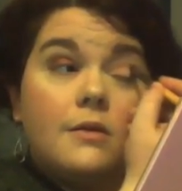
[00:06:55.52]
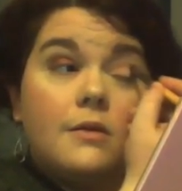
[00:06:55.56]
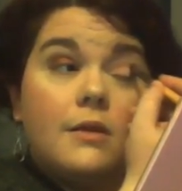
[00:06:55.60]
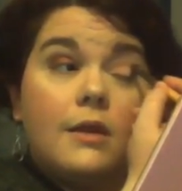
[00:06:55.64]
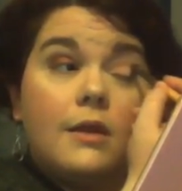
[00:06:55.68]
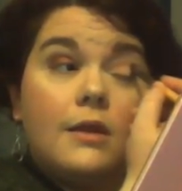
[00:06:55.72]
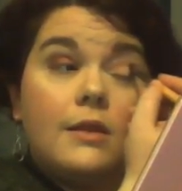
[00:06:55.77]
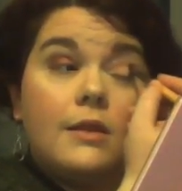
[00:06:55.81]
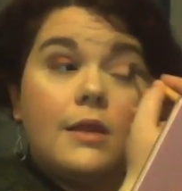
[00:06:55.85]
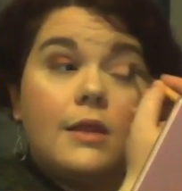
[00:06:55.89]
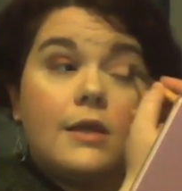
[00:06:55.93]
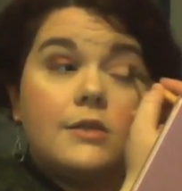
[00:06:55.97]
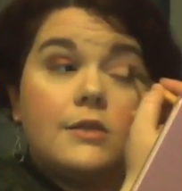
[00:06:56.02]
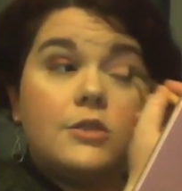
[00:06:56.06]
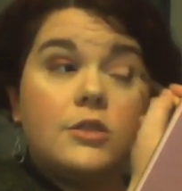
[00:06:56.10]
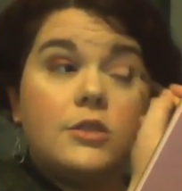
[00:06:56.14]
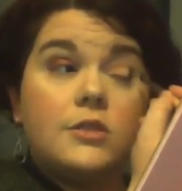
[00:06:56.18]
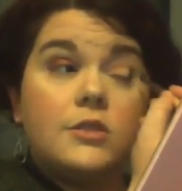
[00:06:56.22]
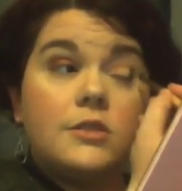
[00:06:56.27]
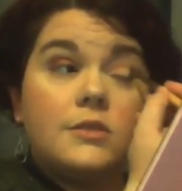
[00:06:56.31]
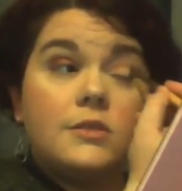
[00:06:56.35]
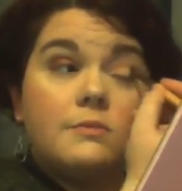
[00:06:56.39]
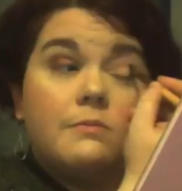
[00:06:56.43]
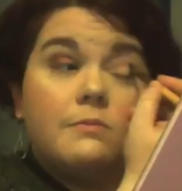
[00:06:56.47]
Like, that's
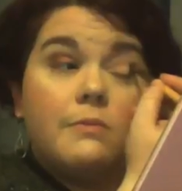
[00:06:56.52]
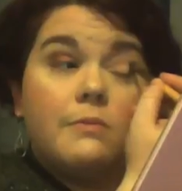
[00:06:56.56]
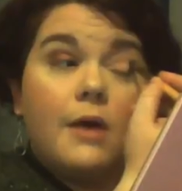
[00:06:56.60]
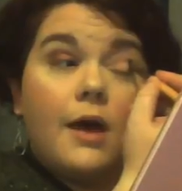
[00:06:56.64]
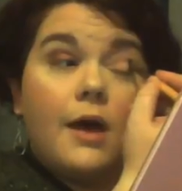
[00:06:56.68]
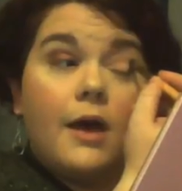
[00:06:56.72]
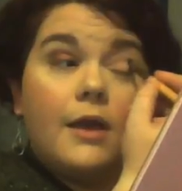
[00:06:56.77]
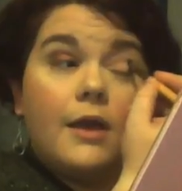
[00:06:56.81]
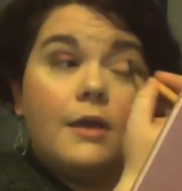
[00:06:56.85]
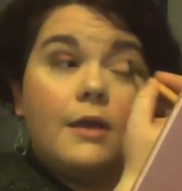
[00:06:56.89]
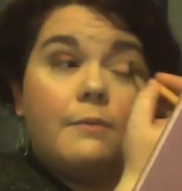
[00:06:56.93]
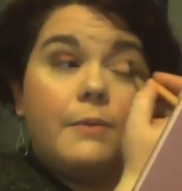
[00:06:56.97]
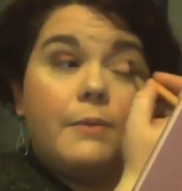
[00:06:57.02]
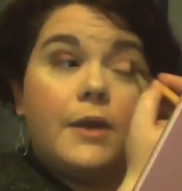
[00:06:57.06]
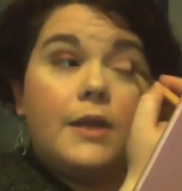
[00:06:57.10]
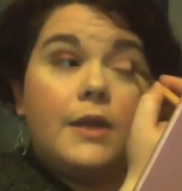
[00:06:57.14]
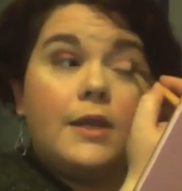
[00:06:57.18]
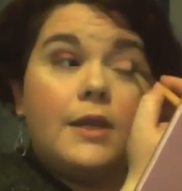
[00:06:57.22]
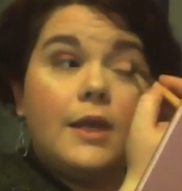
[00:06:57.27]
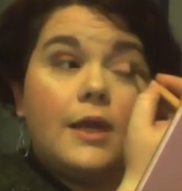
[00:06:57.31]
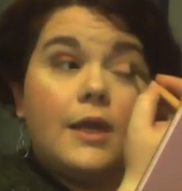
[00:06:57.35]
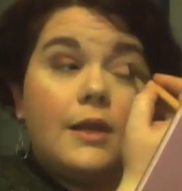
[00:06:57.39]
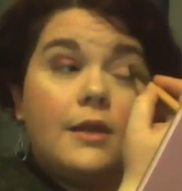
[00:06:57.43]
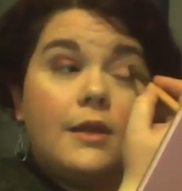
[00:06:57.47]
just my
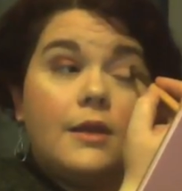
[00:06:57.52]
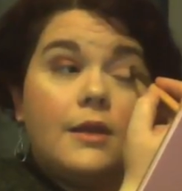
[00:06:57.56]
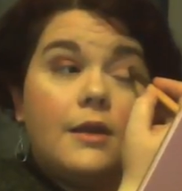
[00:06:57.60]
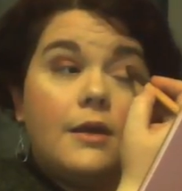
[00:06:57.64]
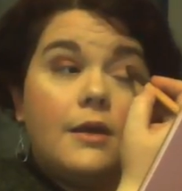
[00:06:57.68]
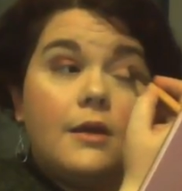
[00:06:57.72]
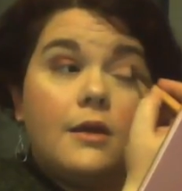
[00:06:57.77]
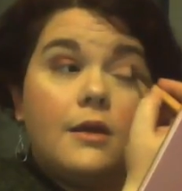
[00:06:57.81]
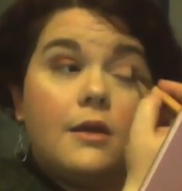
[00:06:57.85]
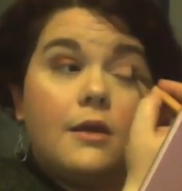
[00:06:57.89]
opinion.